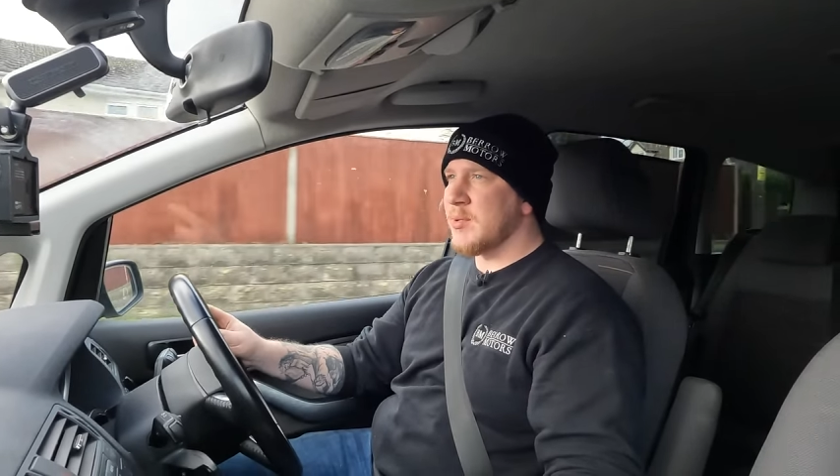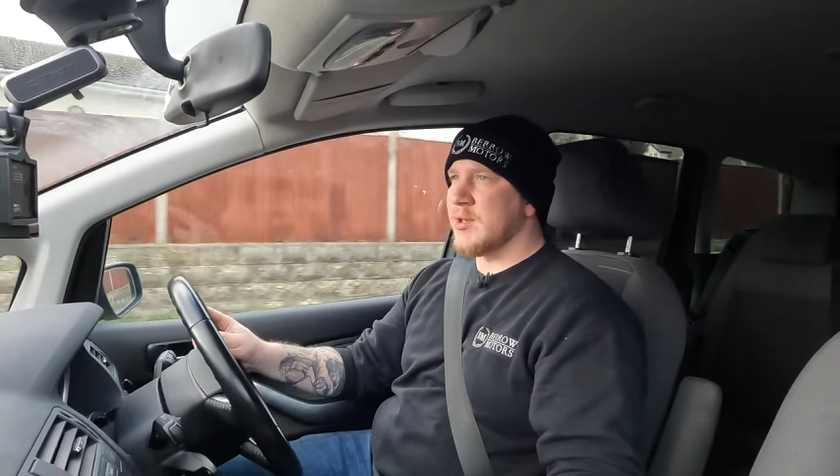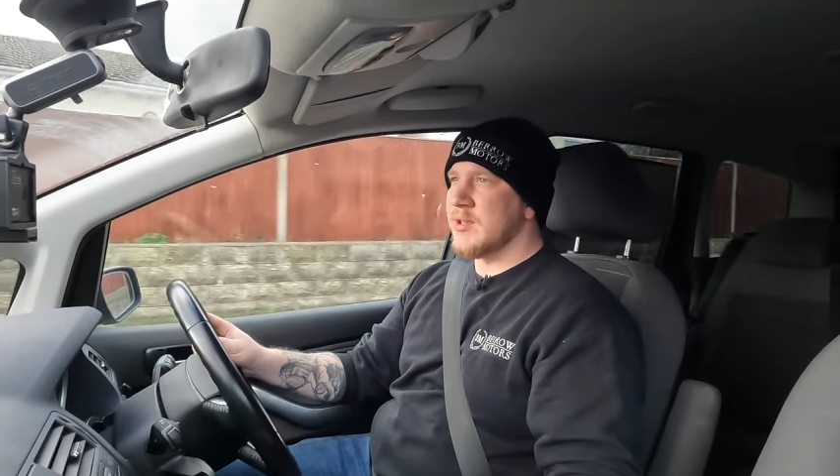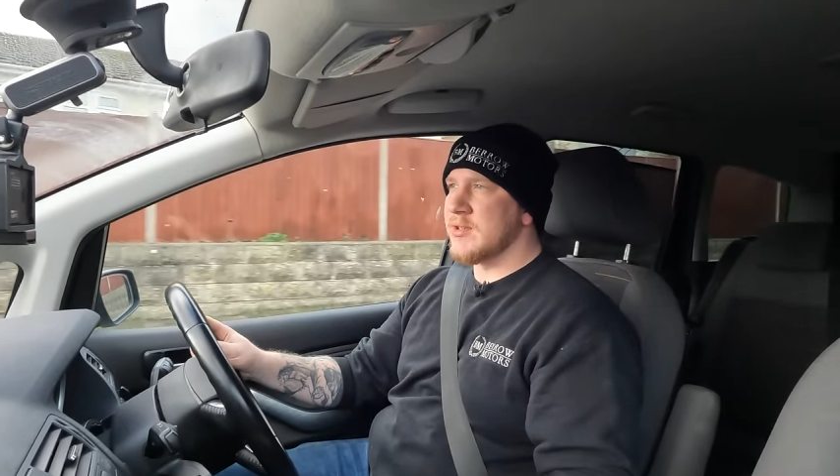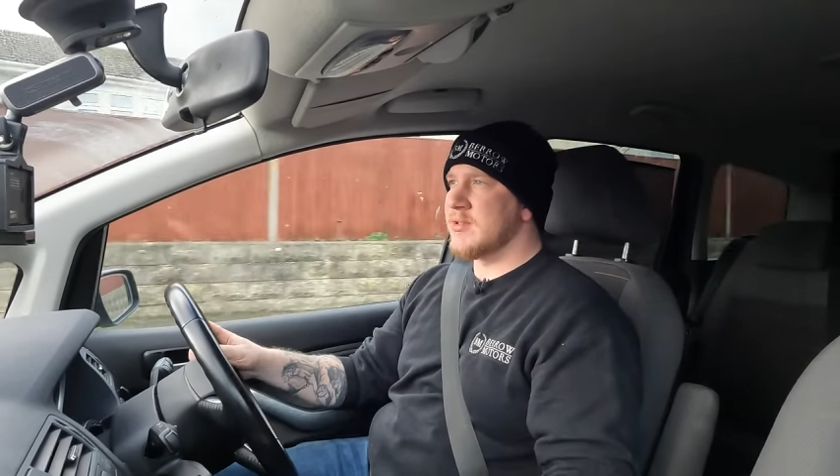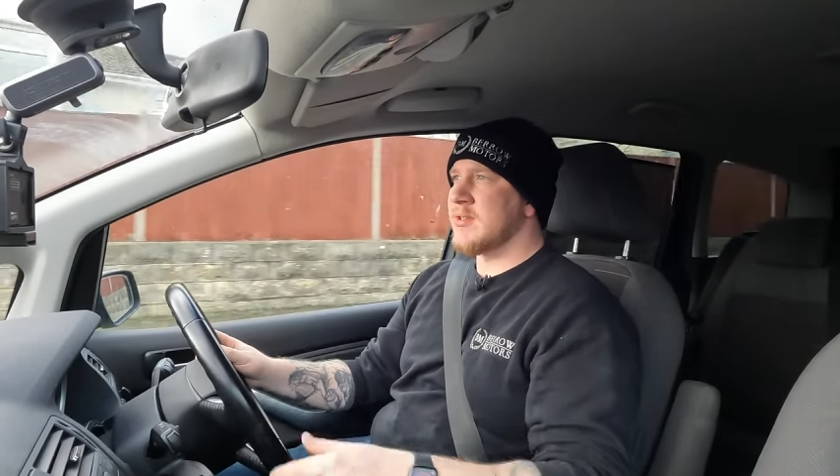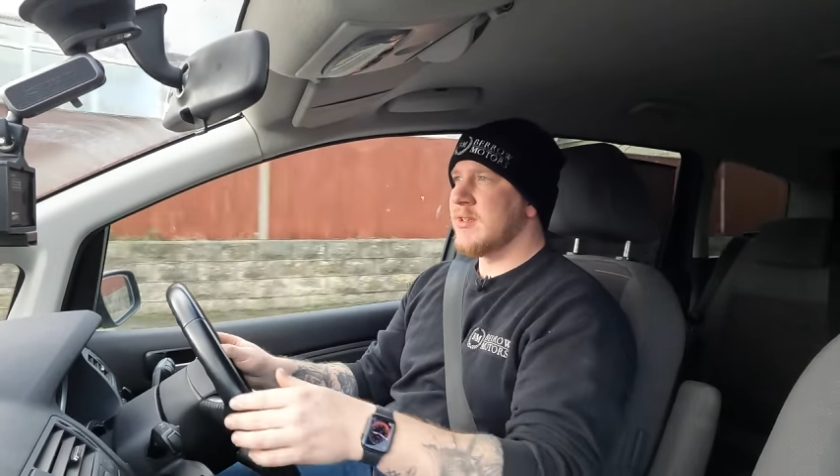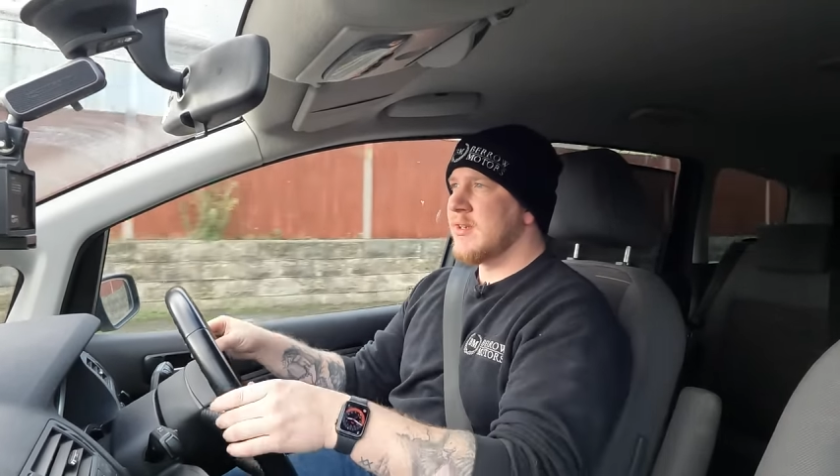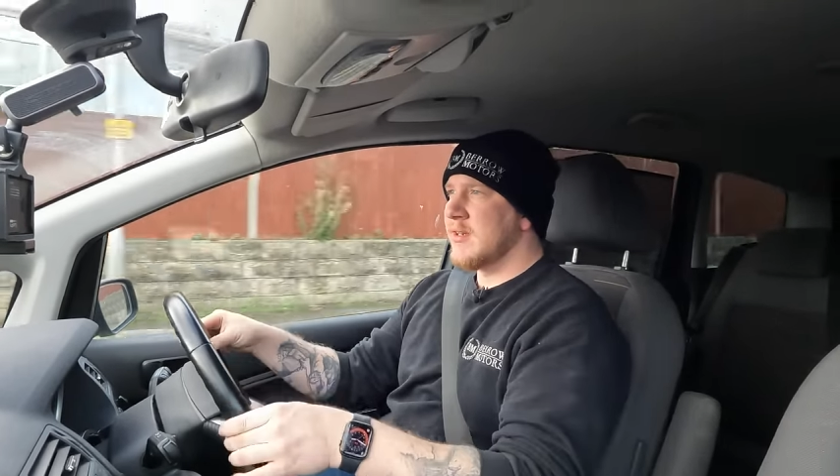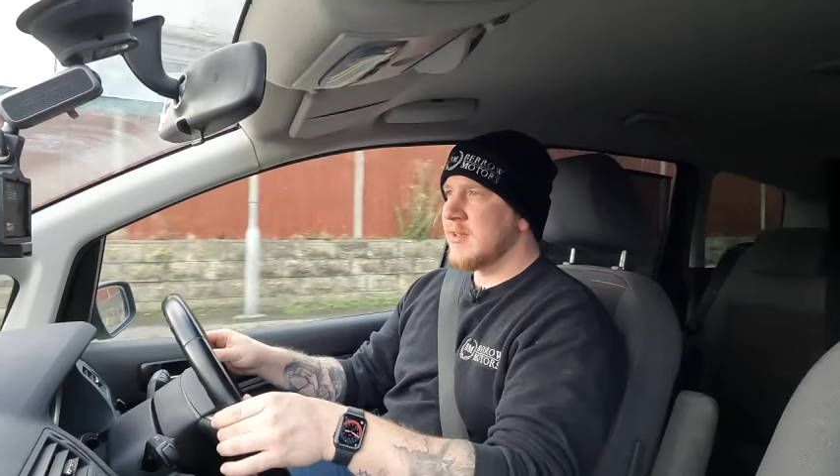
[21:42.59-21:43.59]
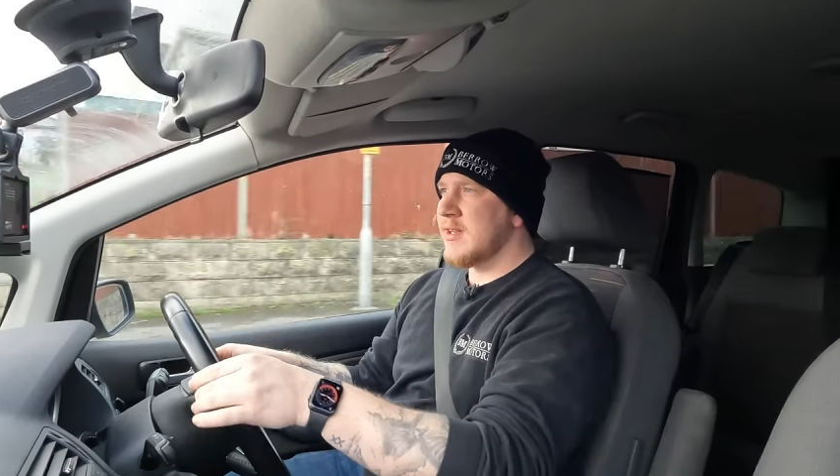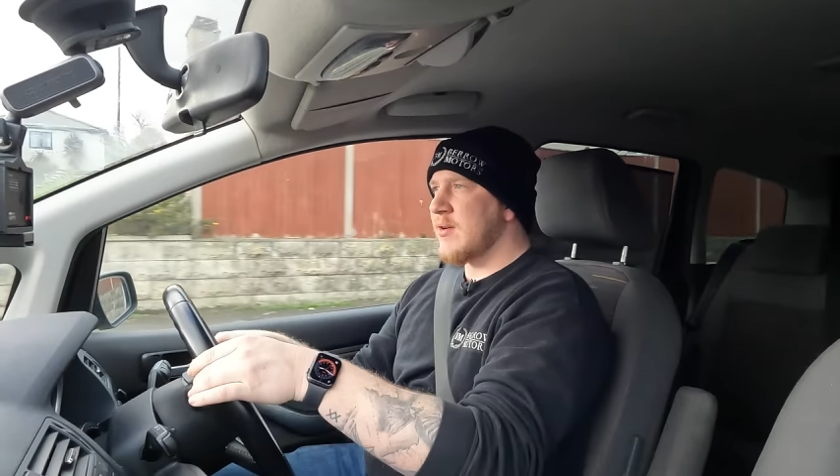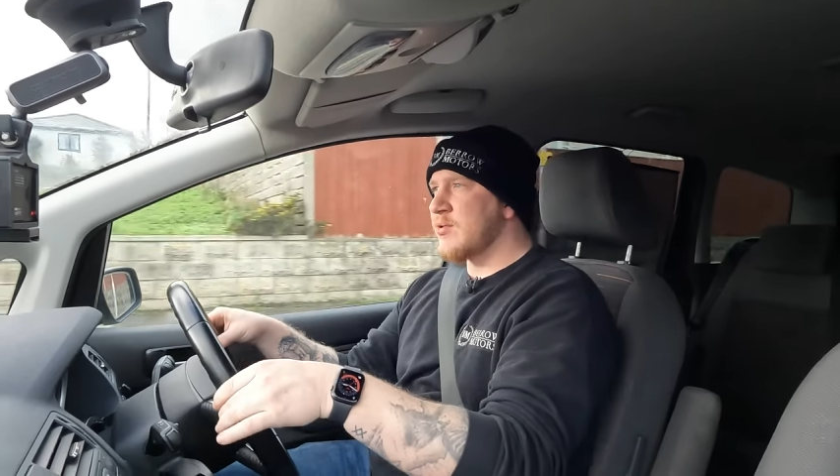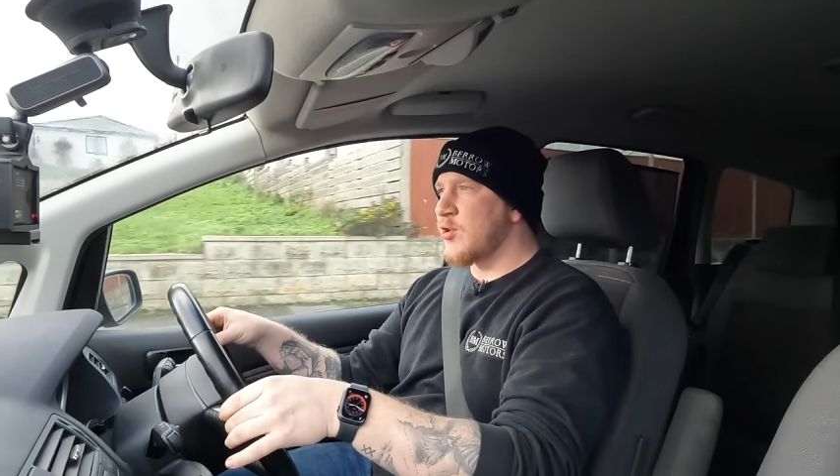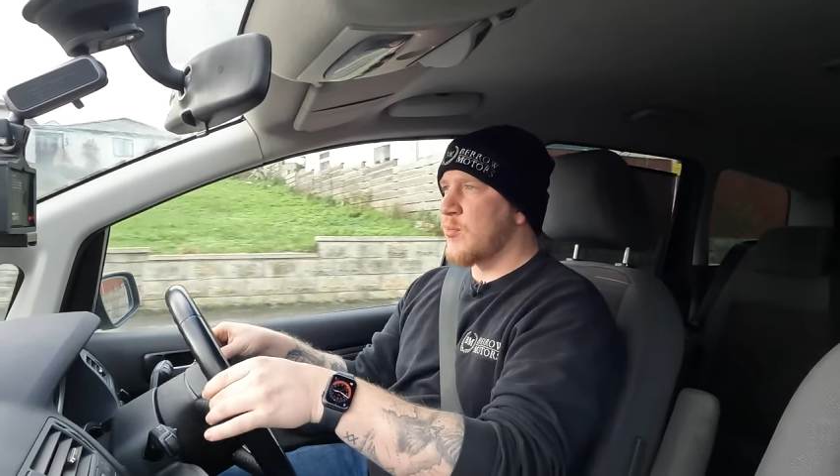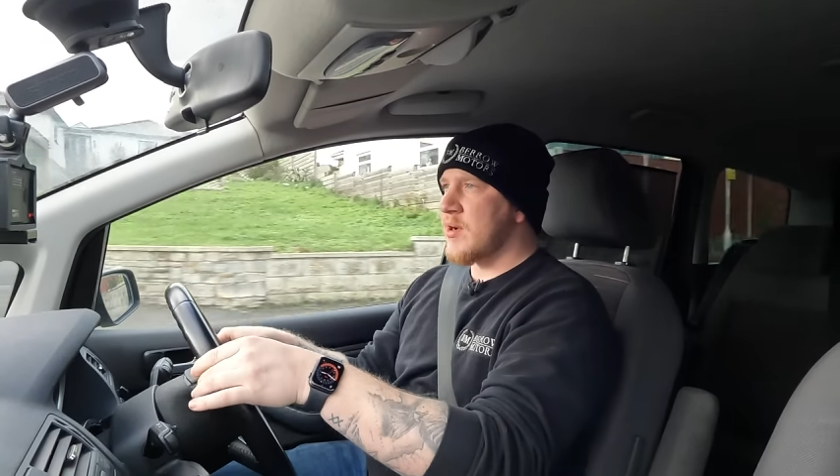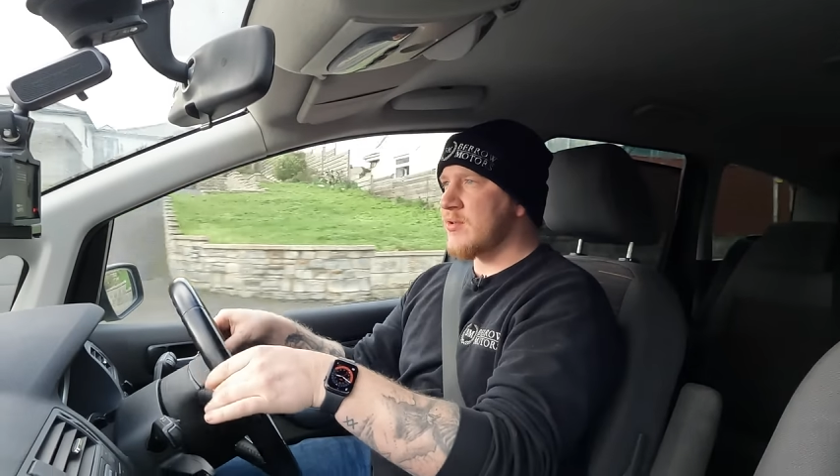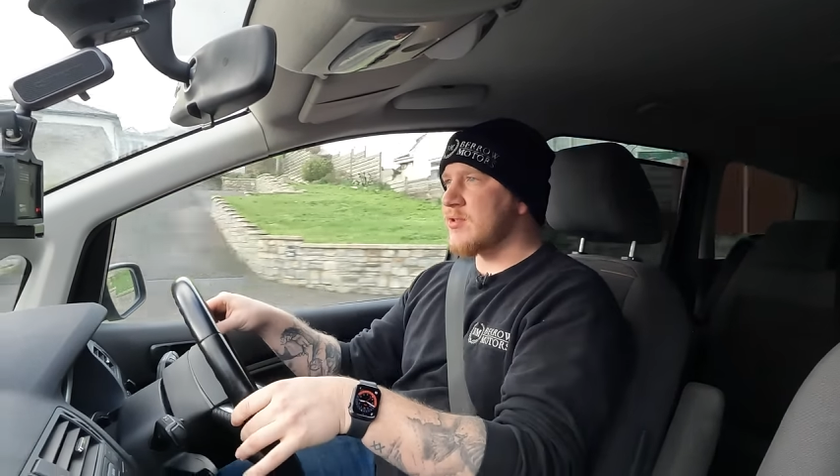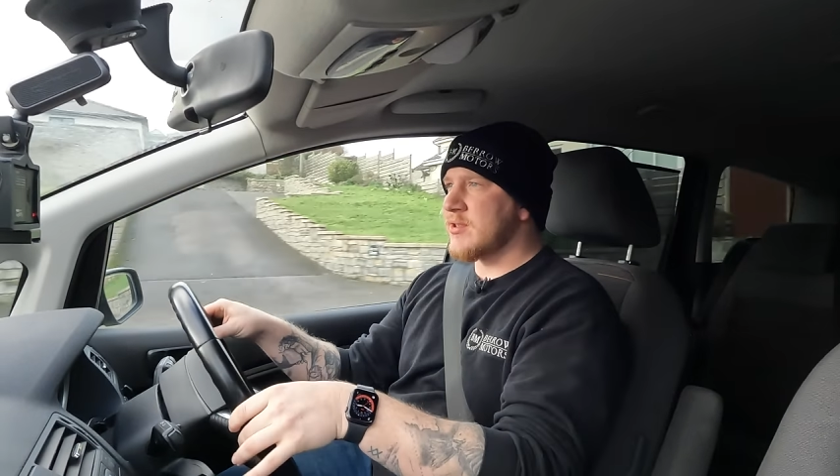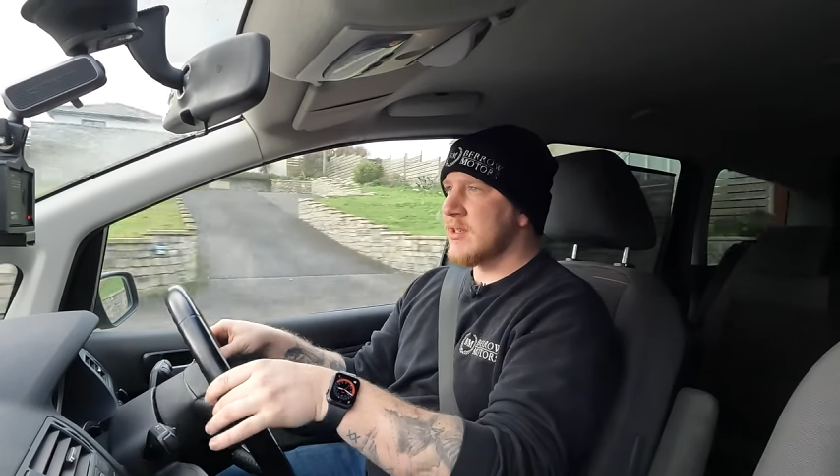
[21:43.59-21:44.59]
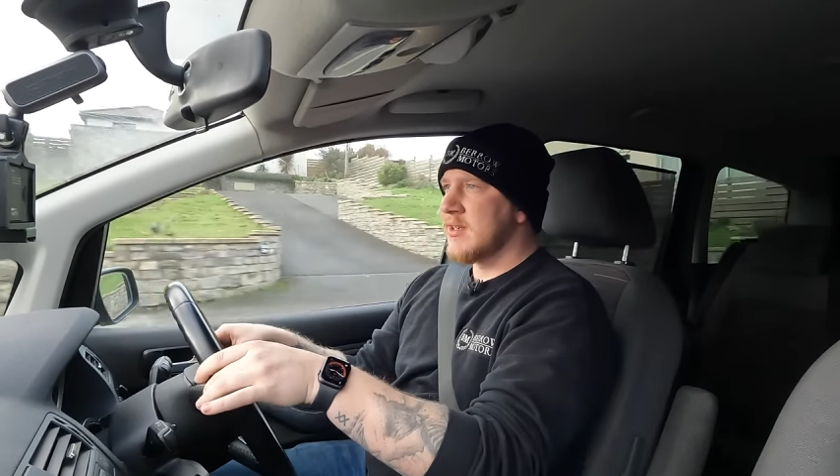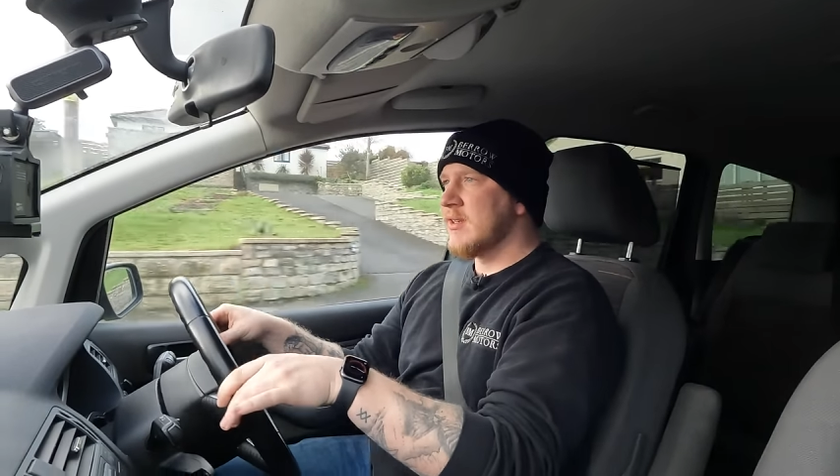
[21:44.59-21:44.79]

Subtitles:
because there is almost